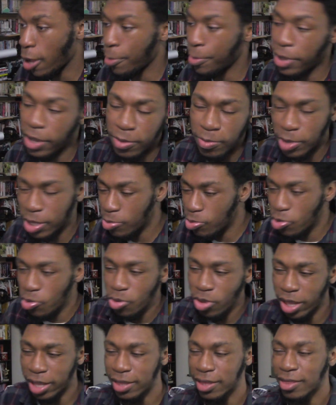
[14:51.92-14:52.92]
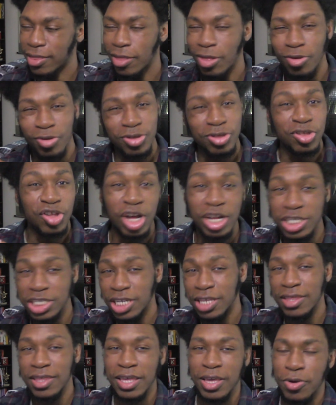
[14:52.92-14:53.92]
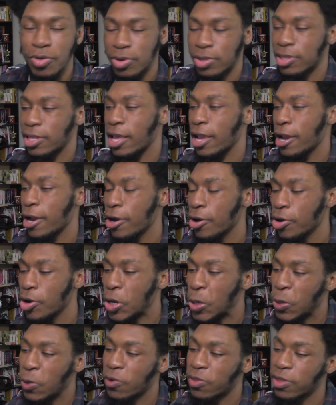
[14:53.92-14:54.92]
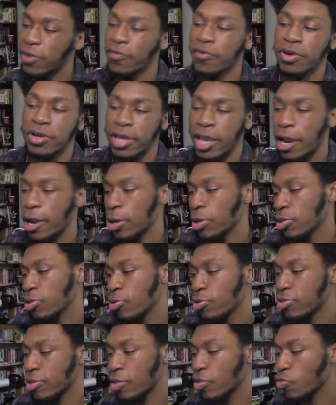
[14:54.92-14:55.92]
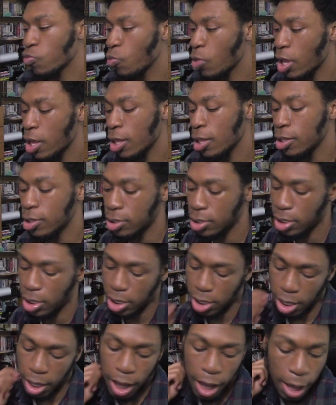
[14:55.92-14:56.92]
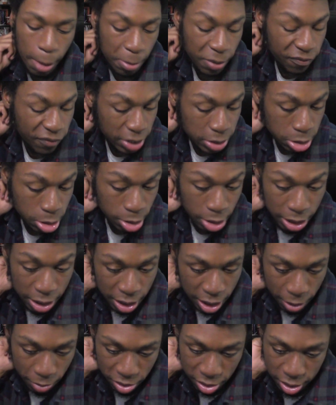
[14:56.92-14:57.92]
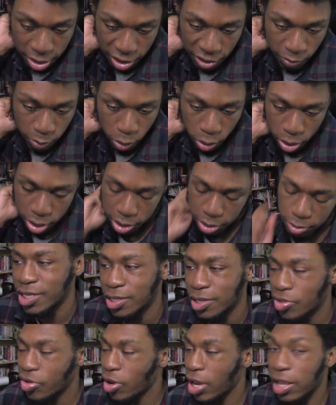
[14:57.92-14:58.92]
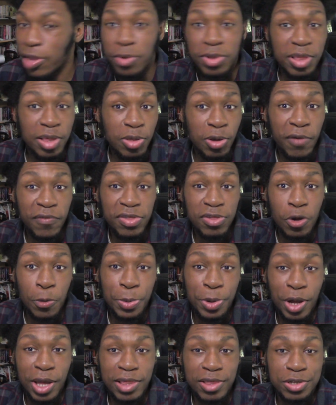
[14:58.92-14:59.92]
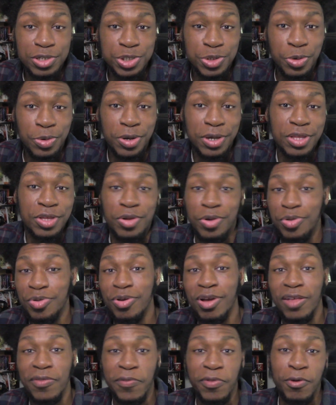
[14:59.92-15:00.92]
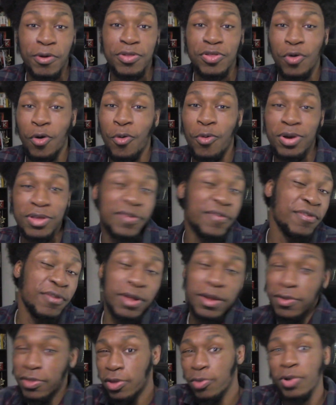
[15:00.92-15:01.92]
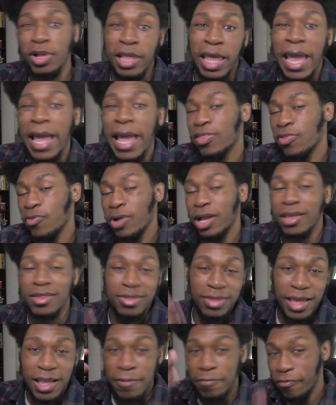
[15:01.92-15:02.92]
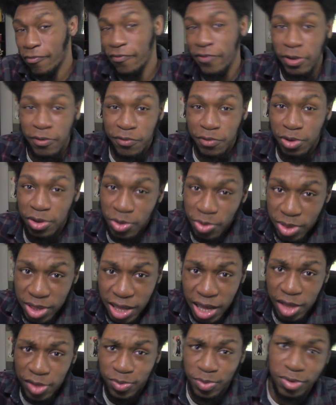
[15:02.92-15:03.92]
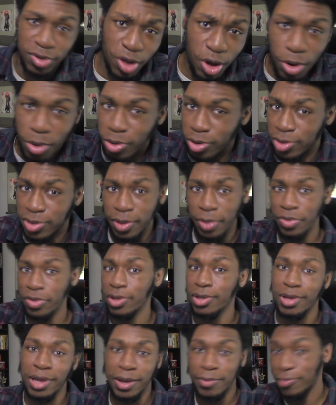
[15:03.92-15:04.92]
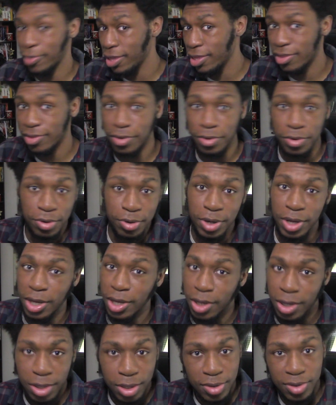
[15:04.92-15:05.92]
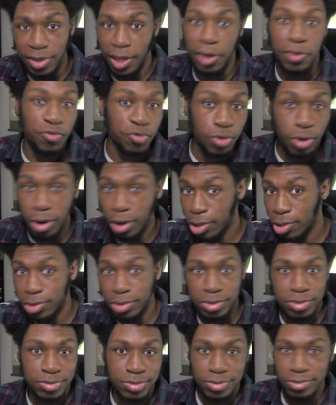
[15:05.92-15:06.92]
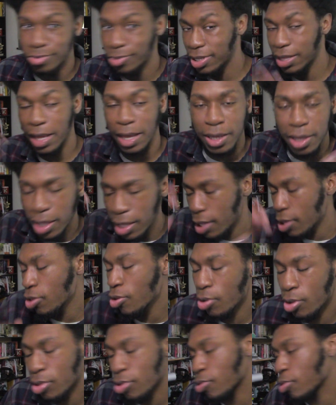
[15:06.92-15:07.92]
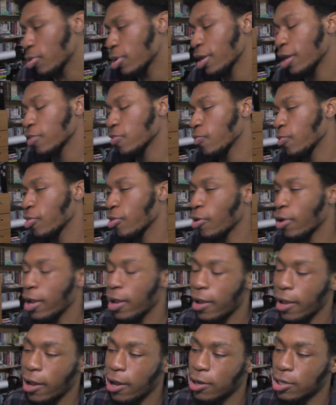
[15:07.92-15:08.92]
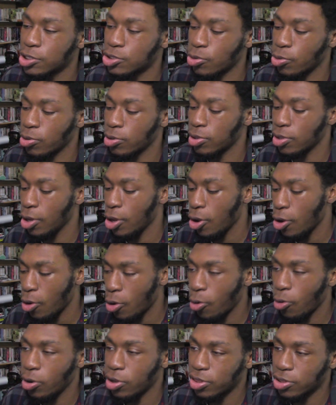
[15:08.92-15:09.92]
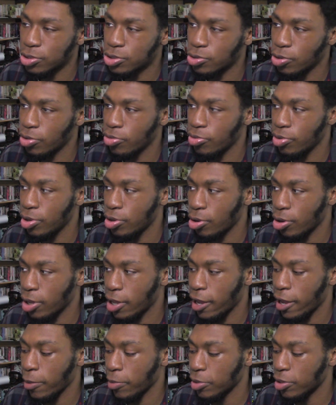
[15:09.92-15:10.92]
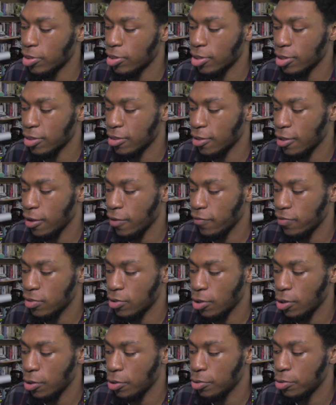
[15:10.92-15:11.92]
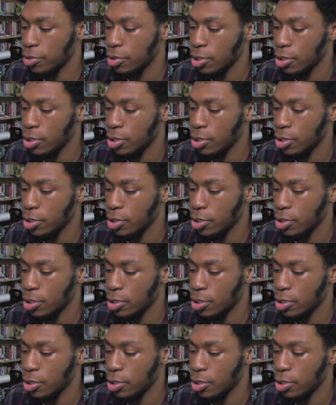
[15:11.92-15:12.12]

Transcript: Him doing like these little nudges here and there with different characters as well. eventually leading up to this point. So yeah, anyways, that's all. So if you guys enjoyed, you know, do comments below as always. If there's anything you want to to what I said, feel free to do in the comments below, or something I missed or said wrong or whatnot. Yeah, you don't do in the comments below. I always enjoy reading your comments and stuff. So